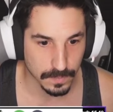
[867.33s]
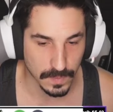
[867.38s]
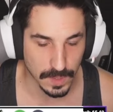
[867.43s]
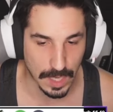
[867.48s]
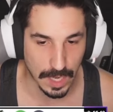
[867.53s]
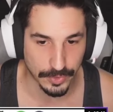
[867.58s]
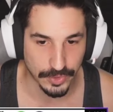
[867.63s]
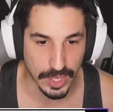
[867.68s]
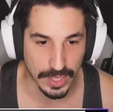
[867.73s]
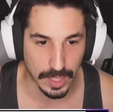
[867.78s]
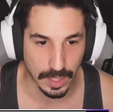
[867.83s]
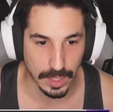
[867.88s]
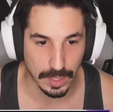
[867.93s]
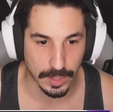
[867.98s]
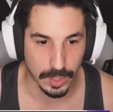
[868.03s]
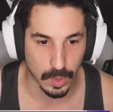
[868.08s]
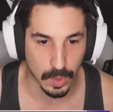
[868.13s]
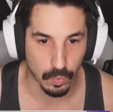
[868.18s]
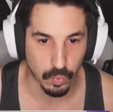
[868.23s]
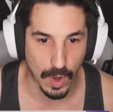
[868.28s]
I'll take a
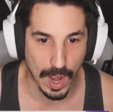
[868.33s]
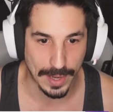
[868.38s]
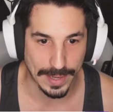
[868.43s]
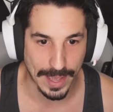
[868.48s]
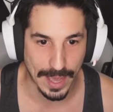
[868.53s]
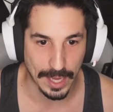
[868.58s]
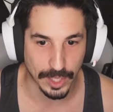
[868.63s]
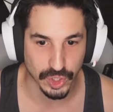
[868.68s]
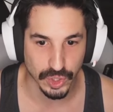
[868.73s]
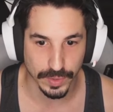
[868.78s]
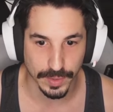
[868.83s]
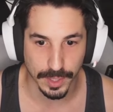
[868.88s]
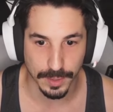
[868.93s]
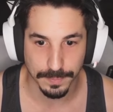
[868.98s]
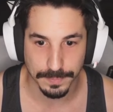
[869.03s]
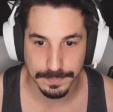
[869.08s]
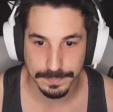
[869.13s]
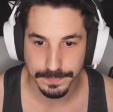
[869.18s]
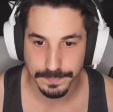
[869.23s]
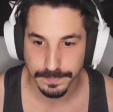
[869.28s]
little rock action, though.
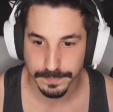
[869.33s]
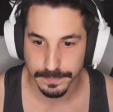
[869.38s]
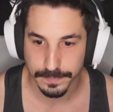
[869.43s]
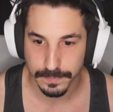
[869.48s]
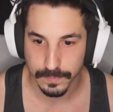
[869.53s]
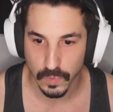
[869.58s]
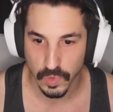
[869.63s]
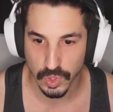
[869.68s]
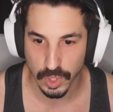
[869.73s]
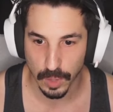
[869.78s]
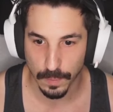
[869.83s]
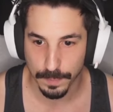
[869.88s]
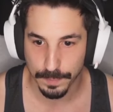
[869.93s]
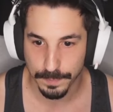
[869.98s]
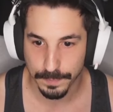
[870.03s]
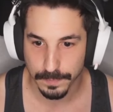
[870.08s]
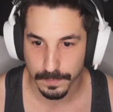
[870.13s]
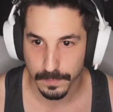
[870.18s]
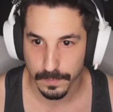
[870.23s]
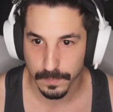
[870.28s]
So,
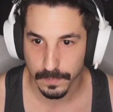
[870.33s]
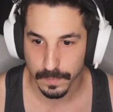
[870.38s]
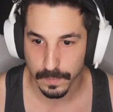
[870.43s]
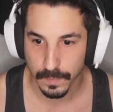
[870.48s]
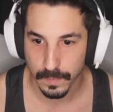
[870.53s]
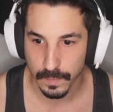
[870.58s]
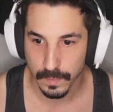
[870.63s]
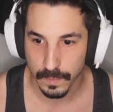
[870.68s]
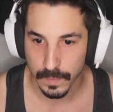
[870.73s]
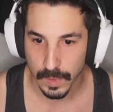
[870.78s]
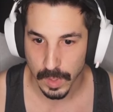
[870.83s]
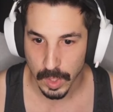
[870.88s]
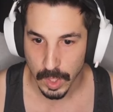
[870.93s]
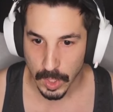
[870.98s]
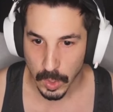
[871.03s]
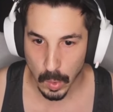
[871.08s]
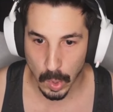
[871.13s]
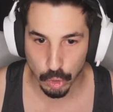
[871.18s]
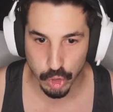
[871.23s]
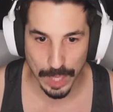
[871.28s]

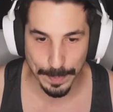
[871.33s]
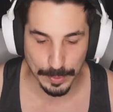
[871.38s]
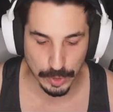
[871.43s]
We'll jump a